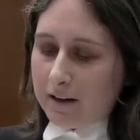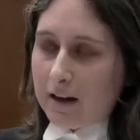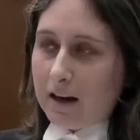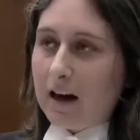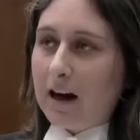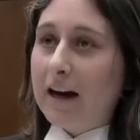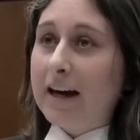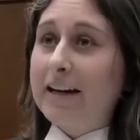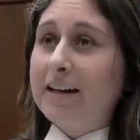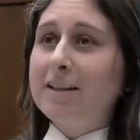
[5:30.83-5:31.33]

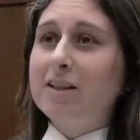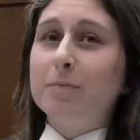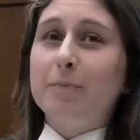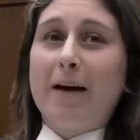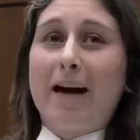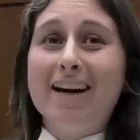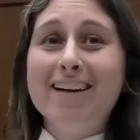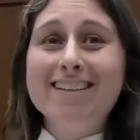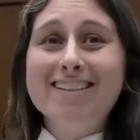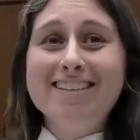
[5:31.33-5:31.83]
I
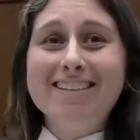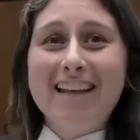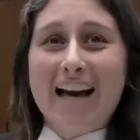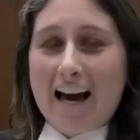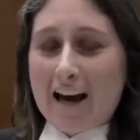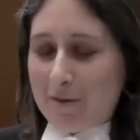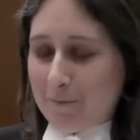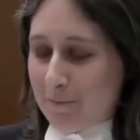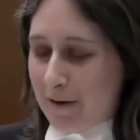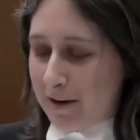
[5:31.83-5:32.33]
expect
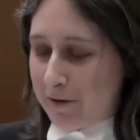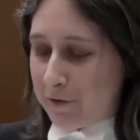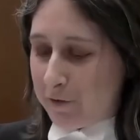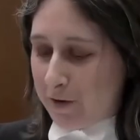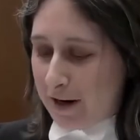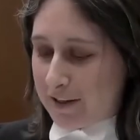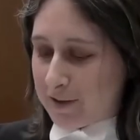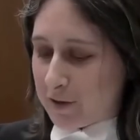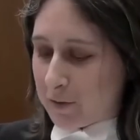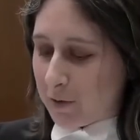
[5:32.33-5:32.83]
that my
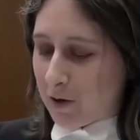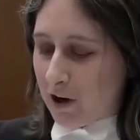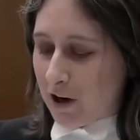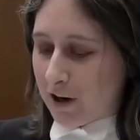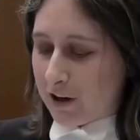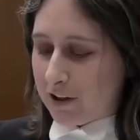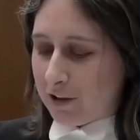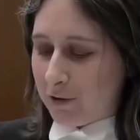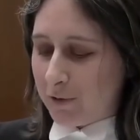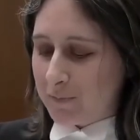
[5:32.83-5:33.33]
friends will
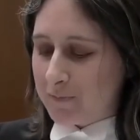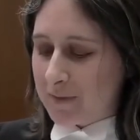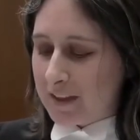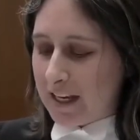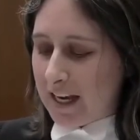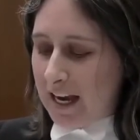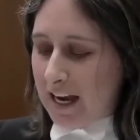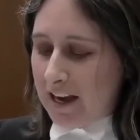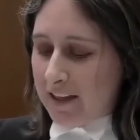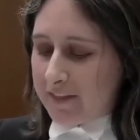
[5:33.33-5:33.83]
argue
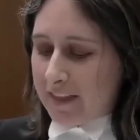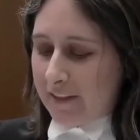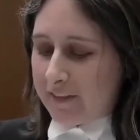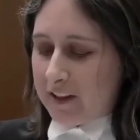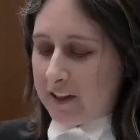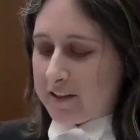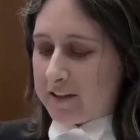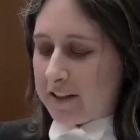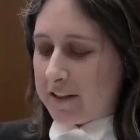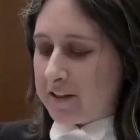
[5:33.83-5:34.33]
that the
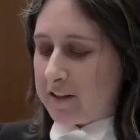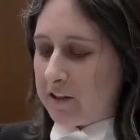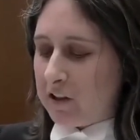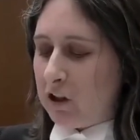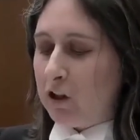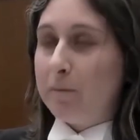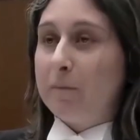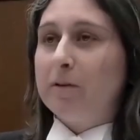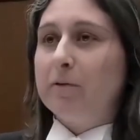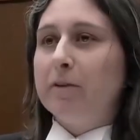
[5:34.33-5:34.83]
assisted
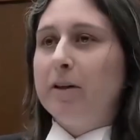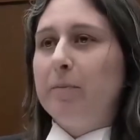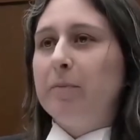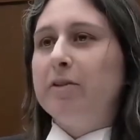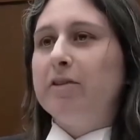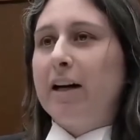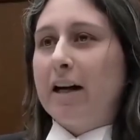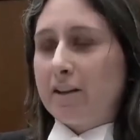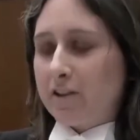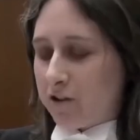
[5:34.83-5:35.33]
human
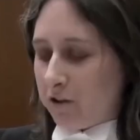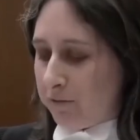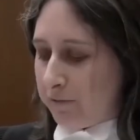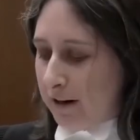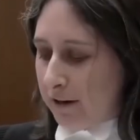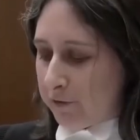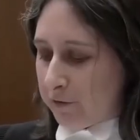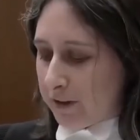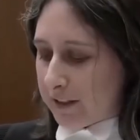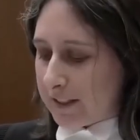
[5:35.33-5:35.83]
reproduction
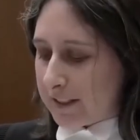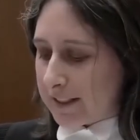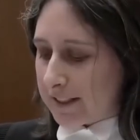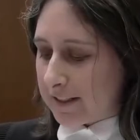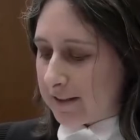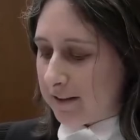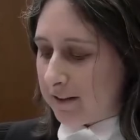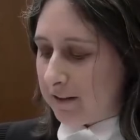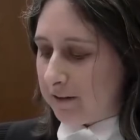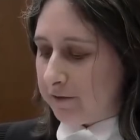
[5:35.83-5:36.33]

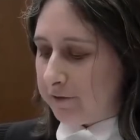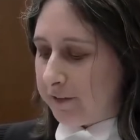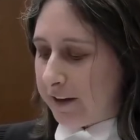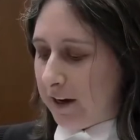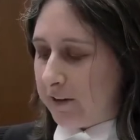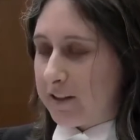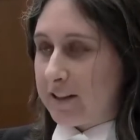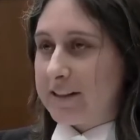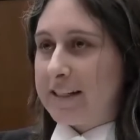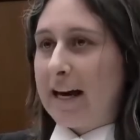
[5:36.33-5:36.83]
reference
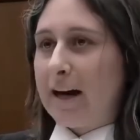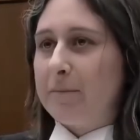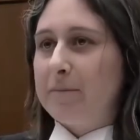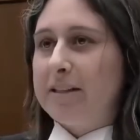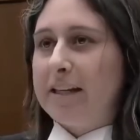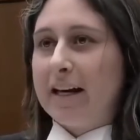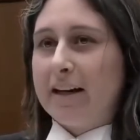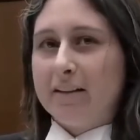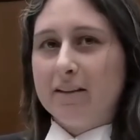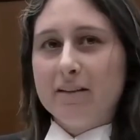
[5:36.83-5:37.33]
found at tab
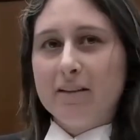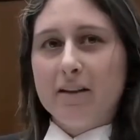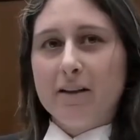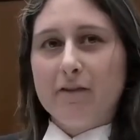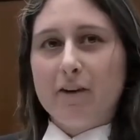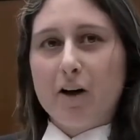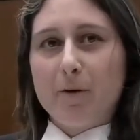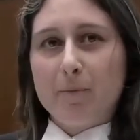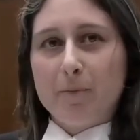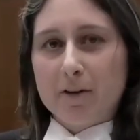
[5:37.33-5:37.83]
10 of
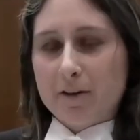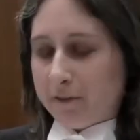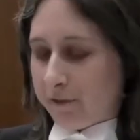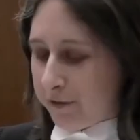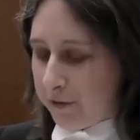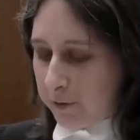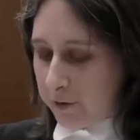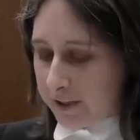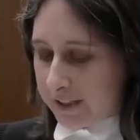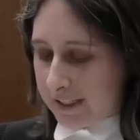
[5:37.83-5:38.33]
our Book of
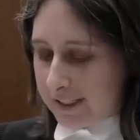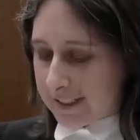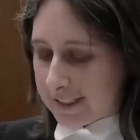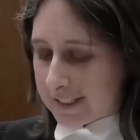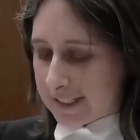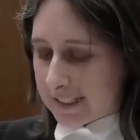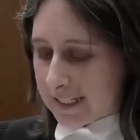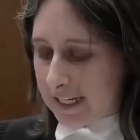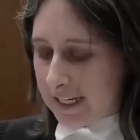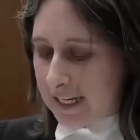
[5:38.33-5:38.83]

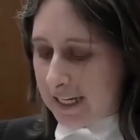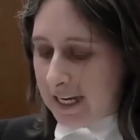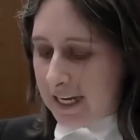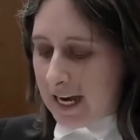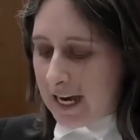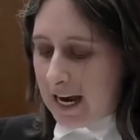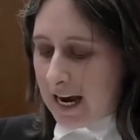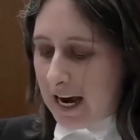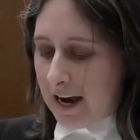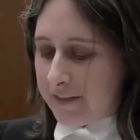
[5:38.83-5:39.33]
Authorities
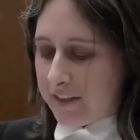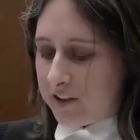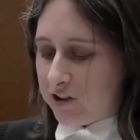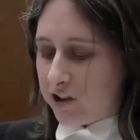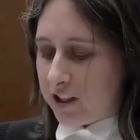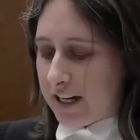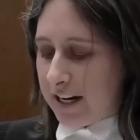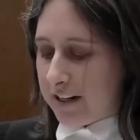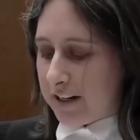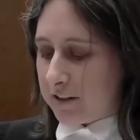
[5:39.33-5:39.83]
and the
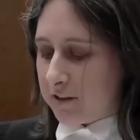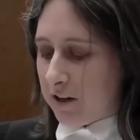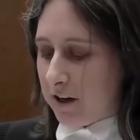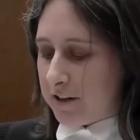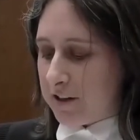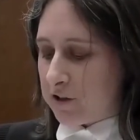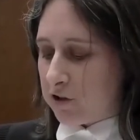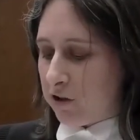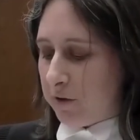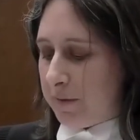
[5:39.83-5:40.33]
Genetic
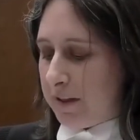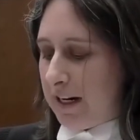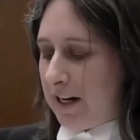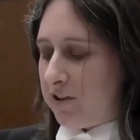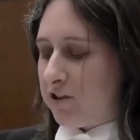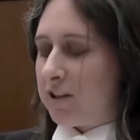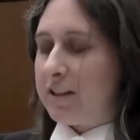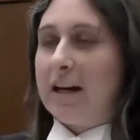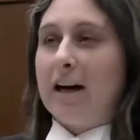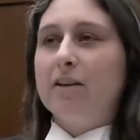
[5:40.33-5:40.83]

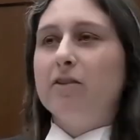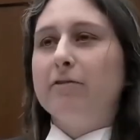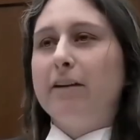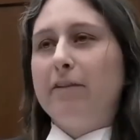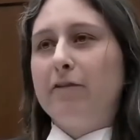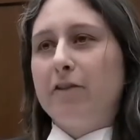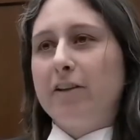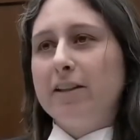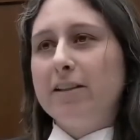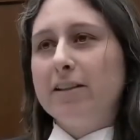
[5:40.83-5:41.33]
Non-Discrimination Act
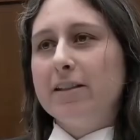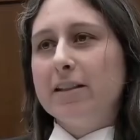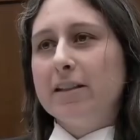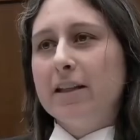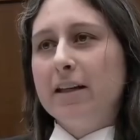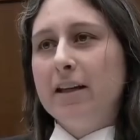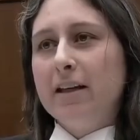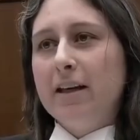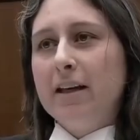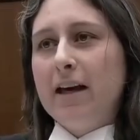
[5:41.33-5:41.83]
reference
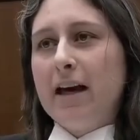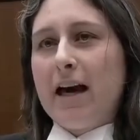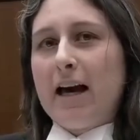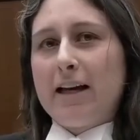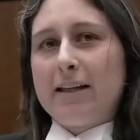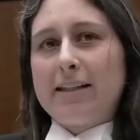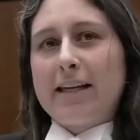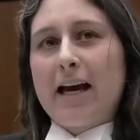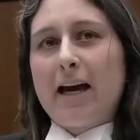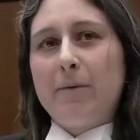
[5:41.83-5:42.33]

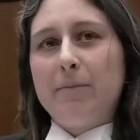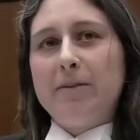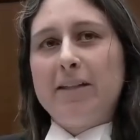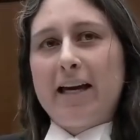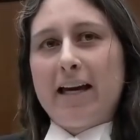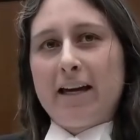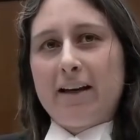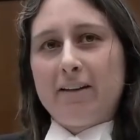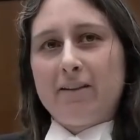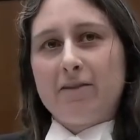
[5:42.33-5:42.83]
at tab
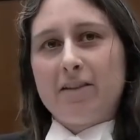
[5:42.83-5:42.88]
10 of